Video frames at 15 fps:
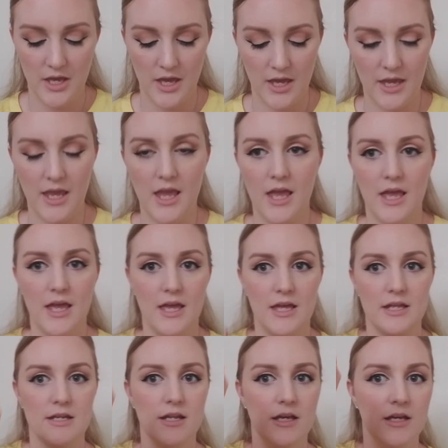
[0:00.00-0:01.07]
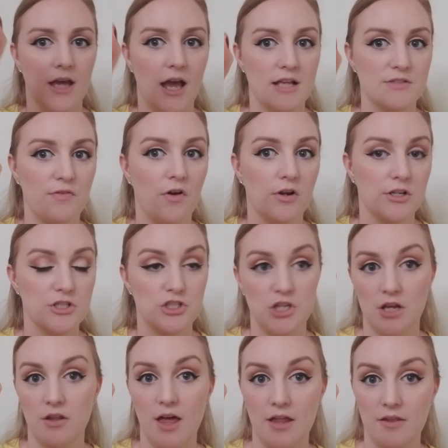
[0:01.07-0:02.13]
And as far as
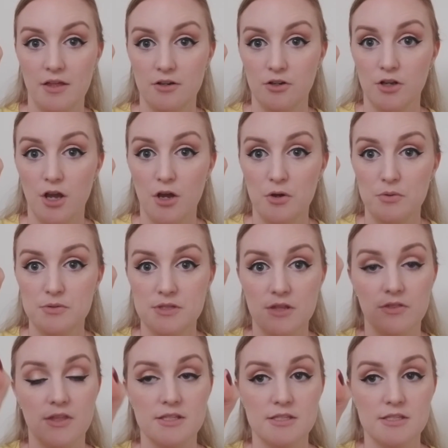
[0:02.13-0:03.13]
gel eyeliner goes, this